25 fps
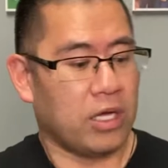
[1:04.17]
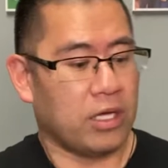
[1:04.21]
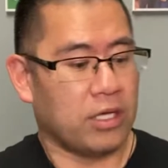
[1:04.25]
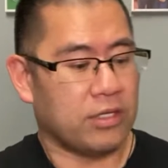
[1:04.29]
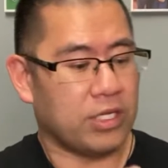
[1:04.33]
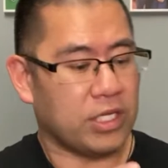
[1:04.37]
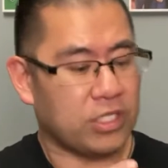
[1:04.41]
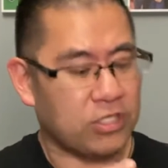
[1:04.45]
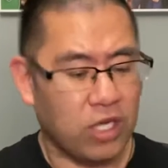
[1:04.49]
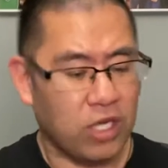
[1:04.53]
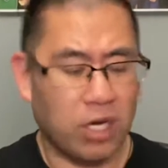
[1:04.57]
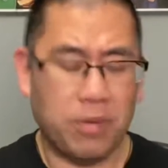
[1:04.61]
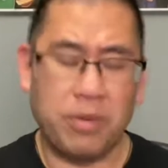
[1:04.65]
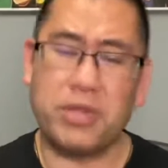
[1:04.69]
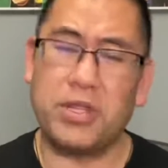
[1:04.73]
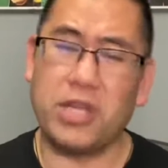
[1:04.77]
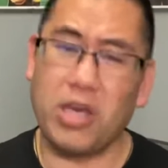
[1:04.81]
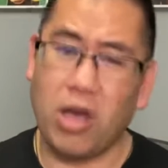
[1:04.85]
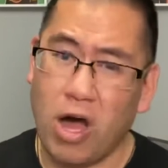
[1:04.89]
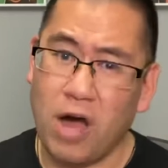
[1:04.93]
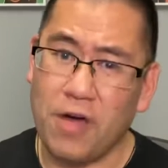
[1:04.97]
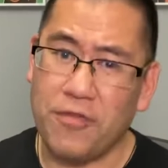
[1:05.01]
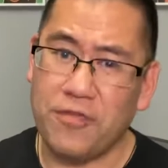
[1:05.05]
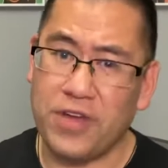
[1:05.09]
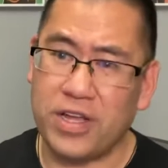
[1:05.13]
Let's talk about the
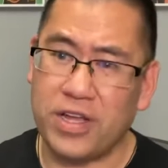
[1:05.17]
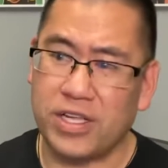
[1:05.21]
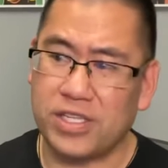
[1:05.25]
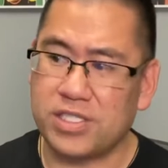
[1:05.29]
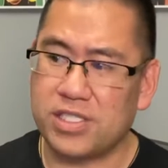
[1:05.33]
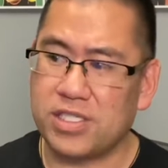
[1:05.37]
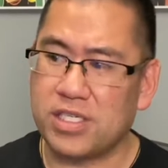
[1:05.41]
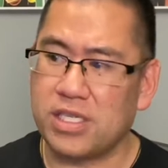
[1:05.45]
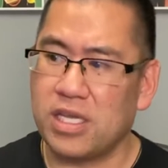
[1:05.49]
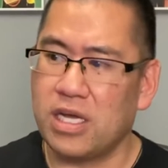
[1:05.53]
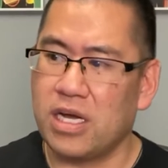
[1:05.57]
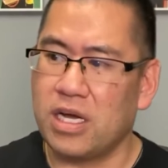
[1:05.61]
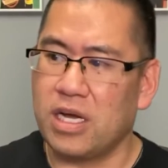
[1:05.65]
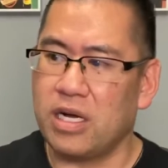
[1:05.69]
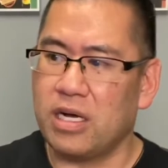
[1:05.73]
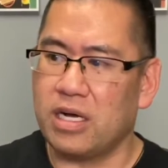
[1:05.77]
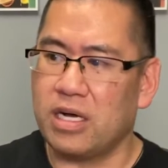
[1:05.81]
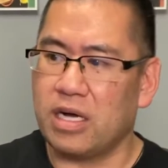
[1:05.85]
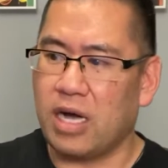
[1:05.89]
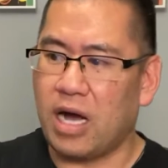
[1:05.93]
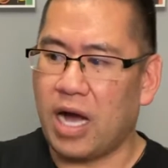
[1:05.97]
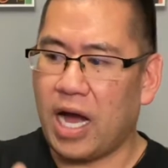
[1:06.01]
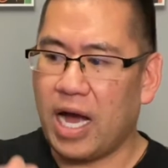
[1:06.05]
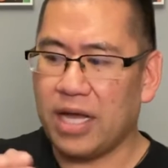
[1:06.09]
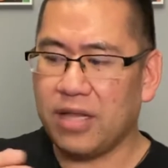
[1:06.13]
offense.
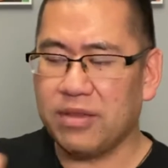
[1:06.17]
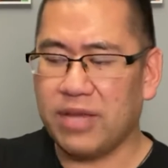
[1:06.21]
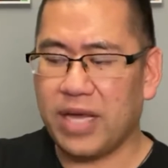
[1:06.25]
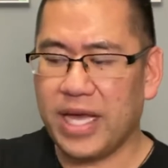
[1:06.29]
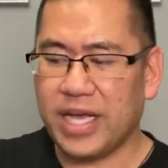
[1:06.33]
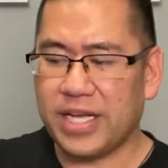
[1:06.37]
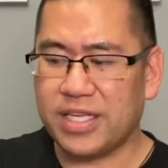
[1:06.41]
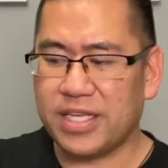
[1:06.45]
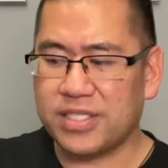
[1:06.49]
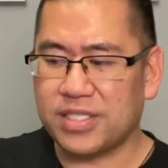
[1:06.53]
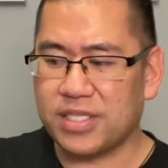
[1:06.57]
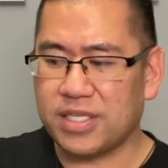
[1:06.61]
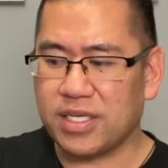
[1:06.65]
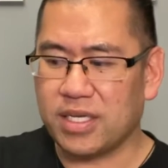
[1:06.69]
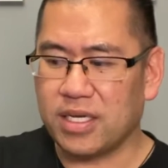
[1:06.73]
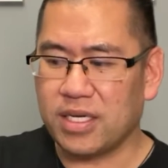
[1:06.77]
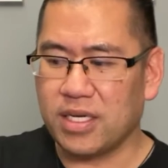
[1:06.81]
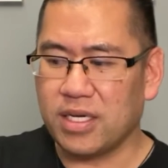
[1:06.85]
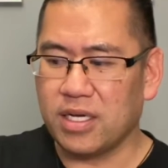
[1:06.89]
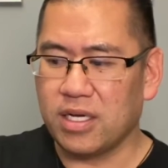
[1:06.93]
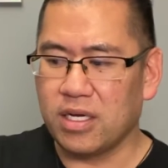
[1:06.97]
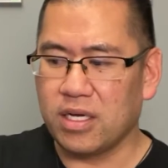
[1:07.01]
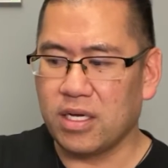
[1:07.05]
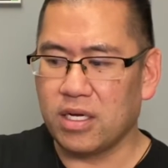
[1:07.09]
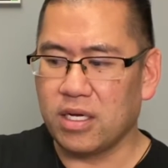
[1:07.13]
I liked
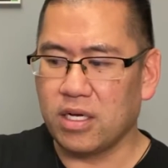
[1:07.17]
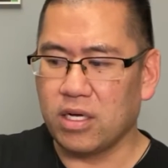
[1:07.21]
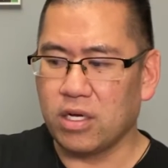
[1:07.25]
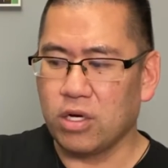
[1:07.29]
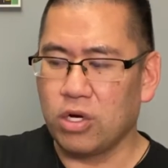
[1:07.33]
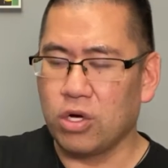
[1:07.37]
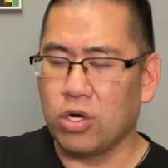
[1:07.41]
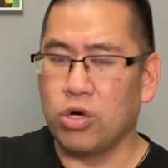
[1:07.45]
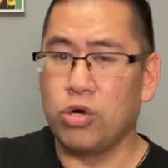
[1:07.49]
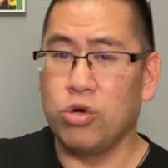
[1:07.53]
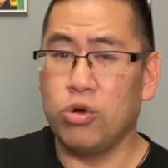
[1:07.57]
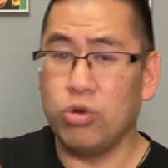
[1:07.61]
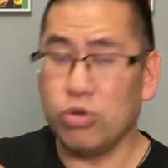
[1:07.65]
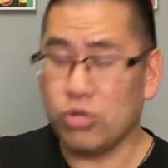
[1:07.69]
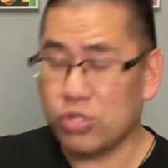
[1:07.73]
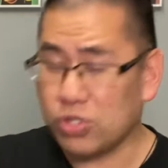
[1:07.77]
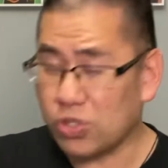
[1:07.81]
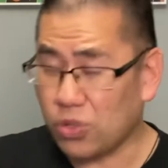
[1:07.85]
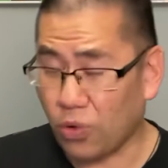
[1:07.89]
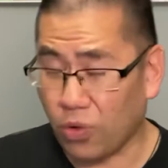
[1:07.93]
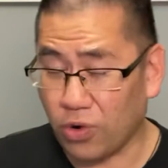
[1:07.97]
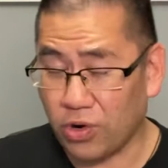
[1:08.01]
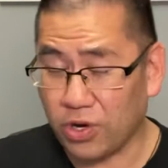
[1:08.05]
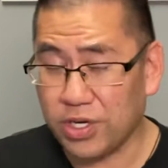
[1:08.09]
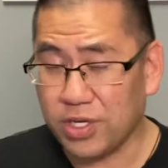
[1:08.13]
who
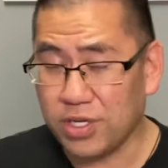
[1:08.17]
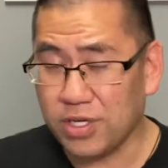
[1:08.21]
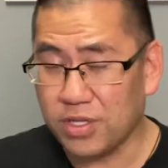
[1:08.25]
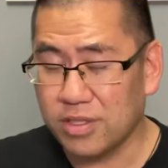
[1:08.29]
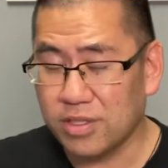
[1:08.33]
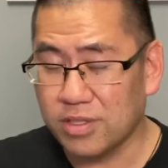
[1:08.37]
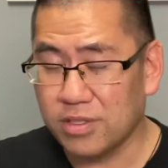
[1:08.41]
scored.